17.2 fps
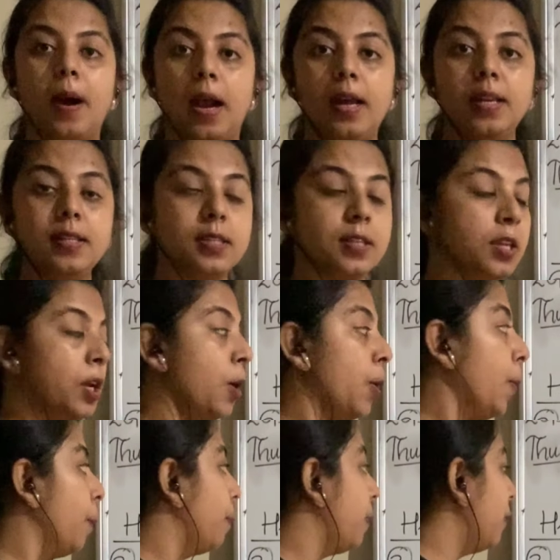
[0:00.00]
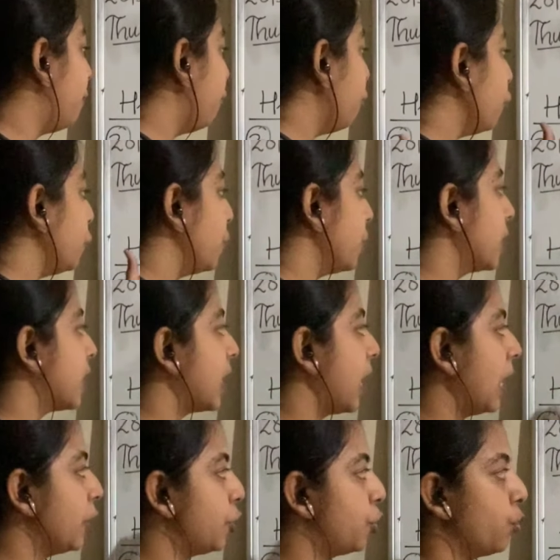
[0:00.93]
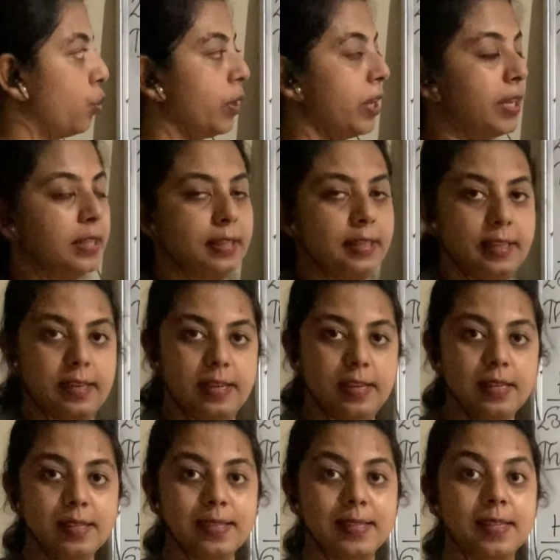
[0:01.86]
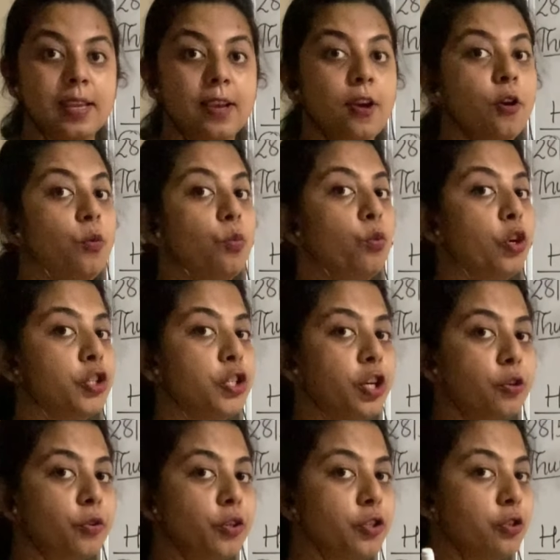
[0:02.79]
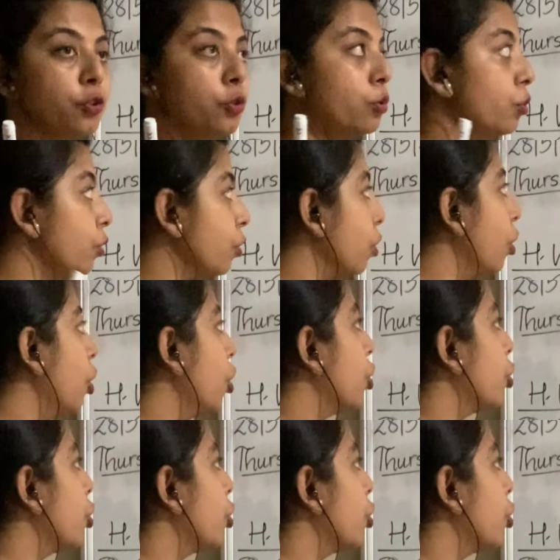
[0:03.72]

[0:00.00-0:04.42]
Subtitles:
But before you start doing this, what you are going to do?